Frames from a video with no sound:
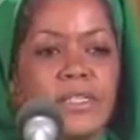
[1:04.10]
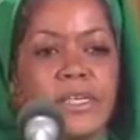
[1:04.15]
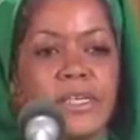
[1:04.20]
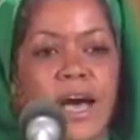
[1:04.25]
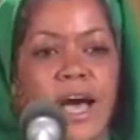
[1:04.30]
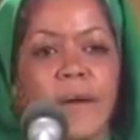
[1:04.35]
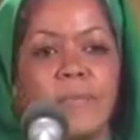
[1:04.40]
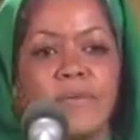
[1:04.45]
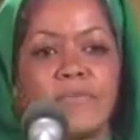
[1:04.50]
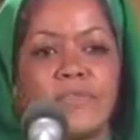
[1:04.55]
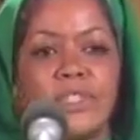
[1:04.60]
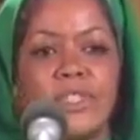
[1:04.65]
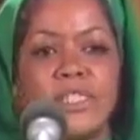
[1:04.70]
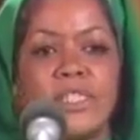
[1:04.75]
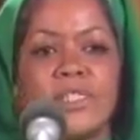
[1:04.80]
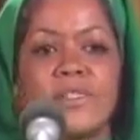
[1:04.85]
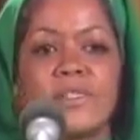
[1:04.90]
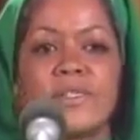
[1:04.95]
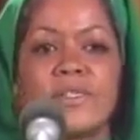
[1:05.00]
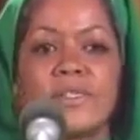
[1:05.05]
the time of
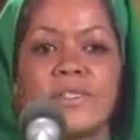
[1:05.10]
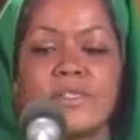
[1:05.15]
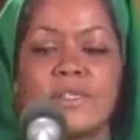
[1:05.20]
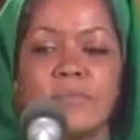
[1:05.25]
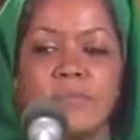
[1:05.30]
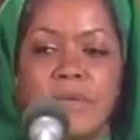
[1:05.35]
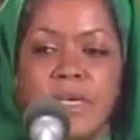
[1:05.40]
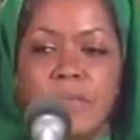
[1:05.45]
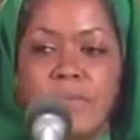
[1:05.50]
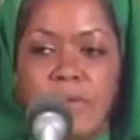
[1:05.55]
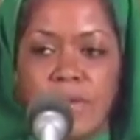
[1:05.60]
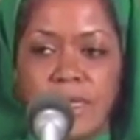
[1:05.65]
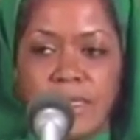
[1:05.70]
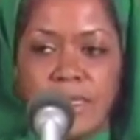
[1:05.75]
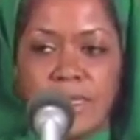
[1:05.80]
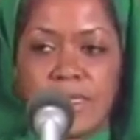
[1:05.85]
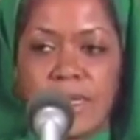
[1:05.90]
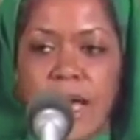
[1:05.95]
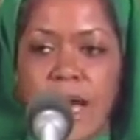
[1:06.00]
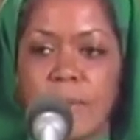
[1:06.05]
Jesus and the people in
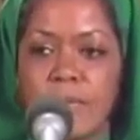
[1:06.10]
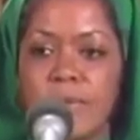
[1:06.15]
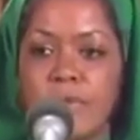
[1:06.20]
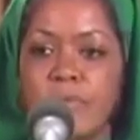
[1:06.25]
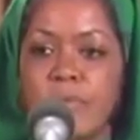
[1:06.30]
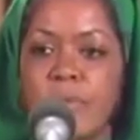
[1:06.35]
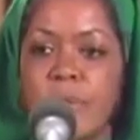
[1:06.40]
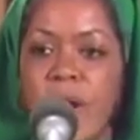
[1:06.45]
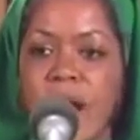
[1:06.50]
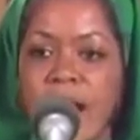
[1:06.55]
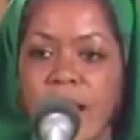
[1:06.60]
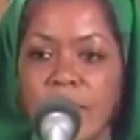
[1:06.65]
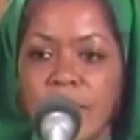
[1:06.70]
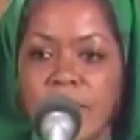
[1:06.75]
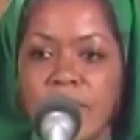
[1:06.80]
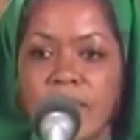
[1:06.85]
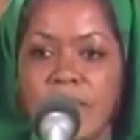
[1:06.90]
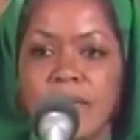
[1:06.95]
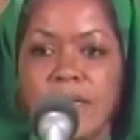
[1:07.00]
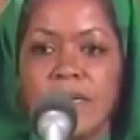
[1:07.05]
the time of
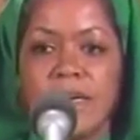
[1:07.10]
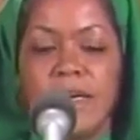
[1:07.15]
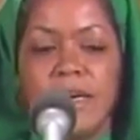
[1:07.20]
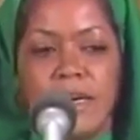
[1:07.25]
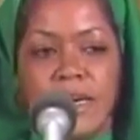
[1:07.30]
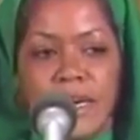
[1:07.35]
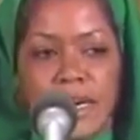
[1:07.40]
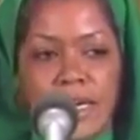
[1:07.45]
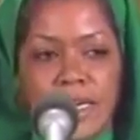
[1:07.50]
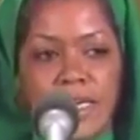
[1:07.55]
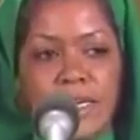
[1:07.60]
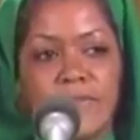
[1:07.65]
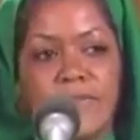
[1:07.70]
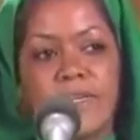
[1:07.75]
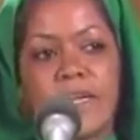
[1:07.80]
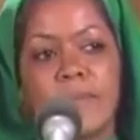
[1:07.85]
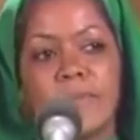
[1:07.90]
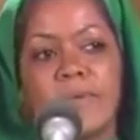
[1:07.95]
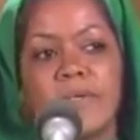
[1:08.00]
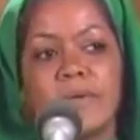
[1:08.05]
Muhammad, and
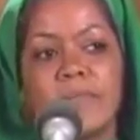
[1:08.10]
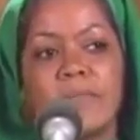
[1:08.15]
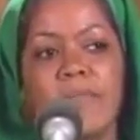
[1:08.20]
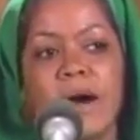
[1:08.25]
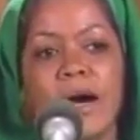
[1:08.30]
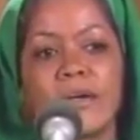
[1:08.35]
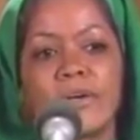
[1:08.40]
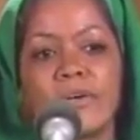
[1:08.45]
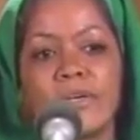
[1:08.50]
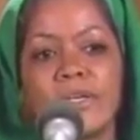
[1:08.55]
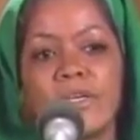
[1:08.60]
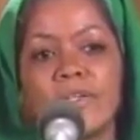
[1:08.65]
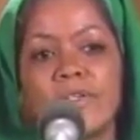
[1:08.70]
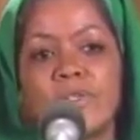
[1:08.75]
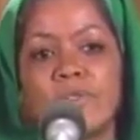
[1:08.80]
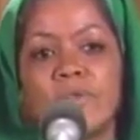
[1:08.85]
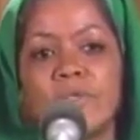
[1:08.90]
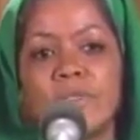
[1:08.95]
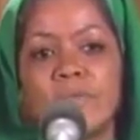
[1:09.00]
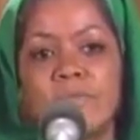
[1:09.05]
even up into modern
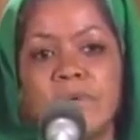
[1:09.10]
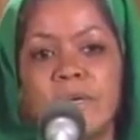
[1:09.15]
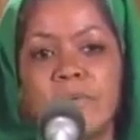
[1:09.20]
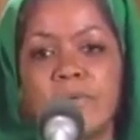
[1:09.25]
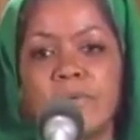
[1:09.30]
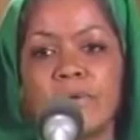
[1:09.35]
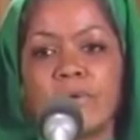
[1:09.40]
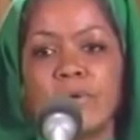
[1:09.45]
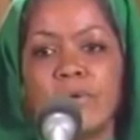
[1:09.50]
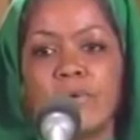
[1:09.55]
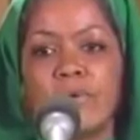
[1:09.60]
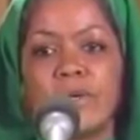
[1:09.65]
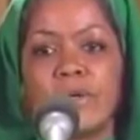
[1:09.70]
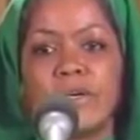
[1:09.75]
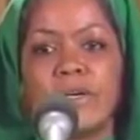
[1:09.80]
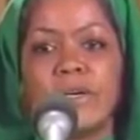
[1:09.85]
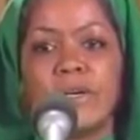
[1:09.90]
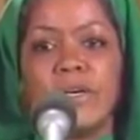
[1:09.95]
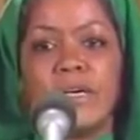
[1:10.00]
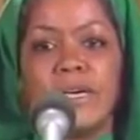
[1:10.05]
history, the people who
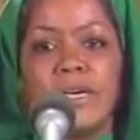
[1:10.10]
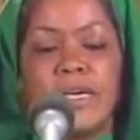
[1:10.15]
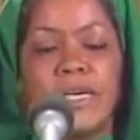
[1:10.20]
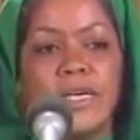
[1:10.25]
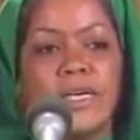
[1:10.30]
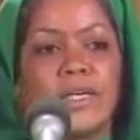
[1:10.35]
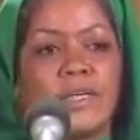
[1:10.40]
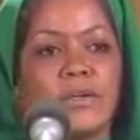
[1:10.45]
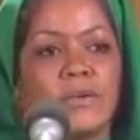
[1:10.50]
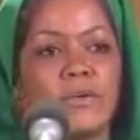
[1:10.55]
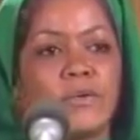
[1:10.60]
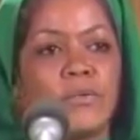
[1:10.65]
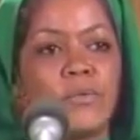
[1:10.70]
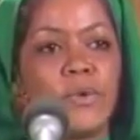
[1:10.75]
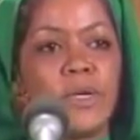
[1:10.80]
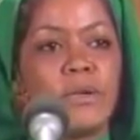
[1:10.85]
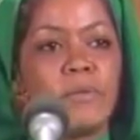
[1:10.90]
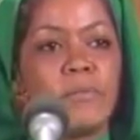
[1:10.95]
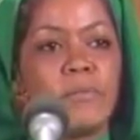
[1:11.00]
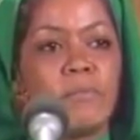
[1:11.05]
were here
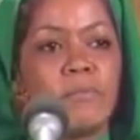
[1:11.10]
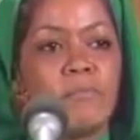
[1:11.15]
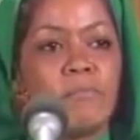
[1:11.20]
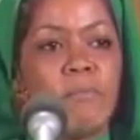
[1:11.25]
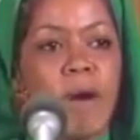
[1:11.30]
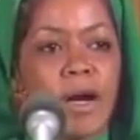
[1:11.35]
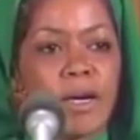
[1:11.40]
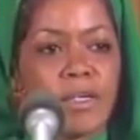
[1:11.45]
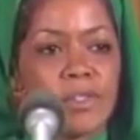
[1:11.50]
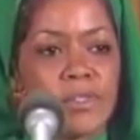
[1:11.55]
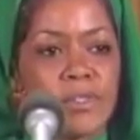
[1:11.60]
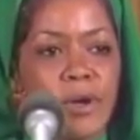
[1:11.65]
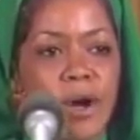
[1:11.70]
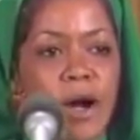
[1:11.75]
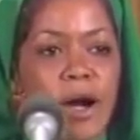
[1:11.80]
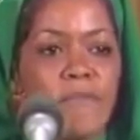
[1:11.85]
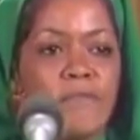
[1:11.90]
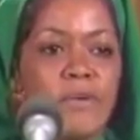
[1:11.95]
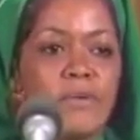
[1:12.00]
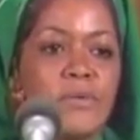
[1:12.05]
when Marcus
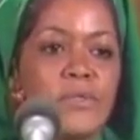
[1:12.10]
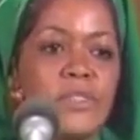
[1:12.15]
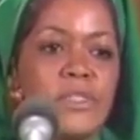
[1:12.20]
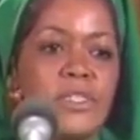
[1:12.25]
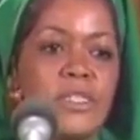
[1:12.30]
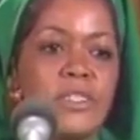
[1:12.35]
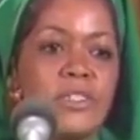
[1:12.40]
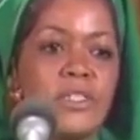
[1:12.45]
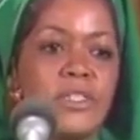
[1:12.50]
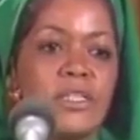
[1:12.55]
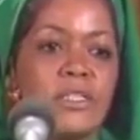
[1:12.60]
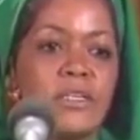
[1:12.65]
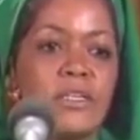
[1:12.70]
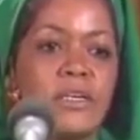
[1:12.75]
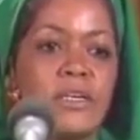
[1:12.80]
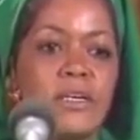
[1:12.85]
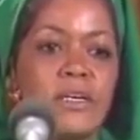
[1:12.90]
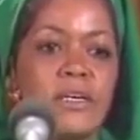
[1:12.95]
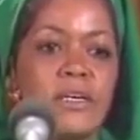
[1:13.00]
Garvey was teaching,